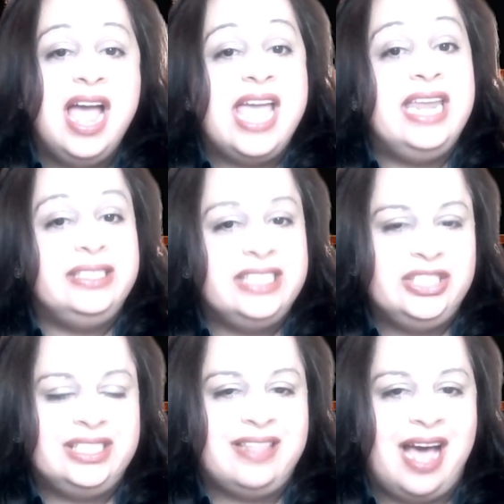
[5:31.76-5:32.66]
In
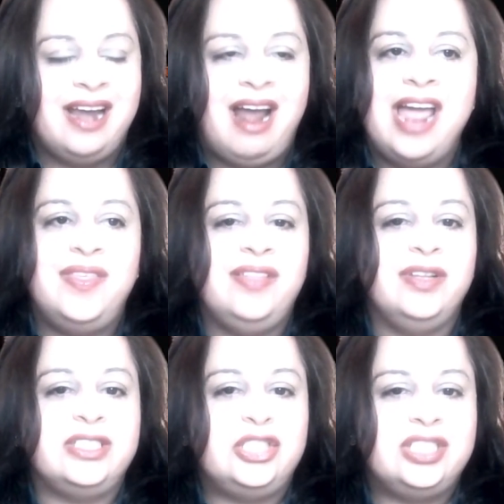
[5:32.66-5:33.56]
addition to that, I think
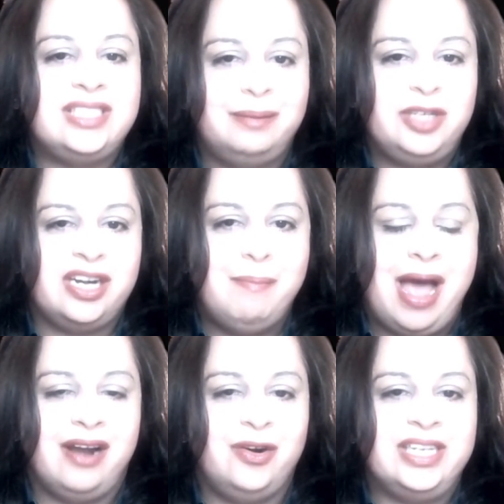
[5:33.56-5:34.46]
the subject
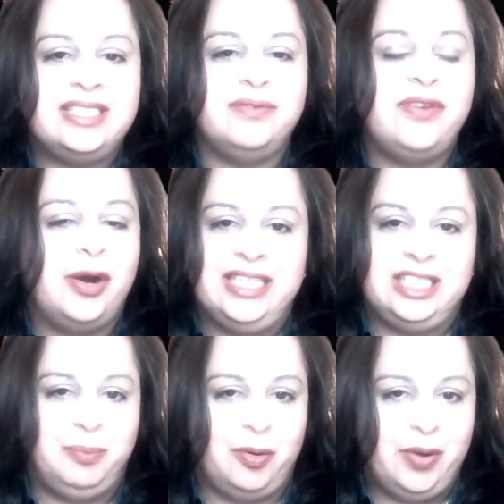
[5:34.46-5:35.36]
matter is a very
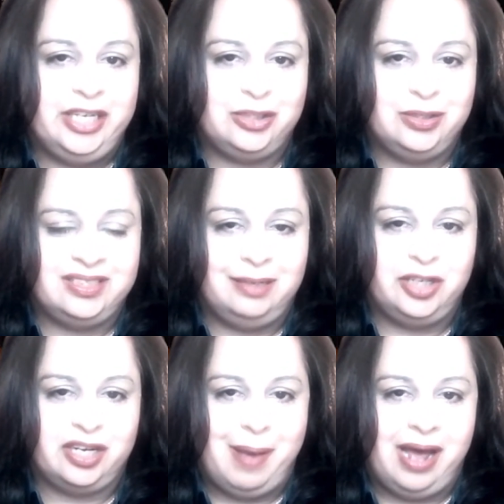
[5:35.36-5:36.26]
inspirational
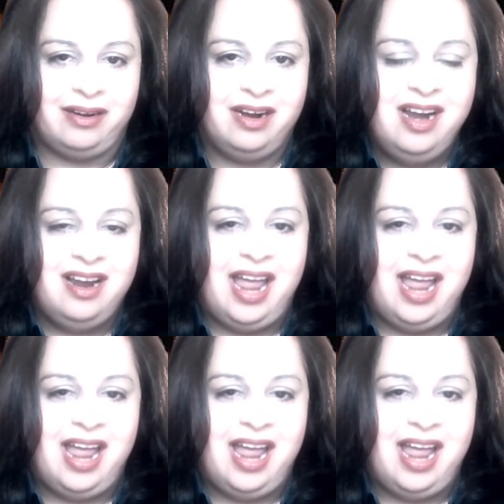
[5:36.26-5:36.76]
subject matter,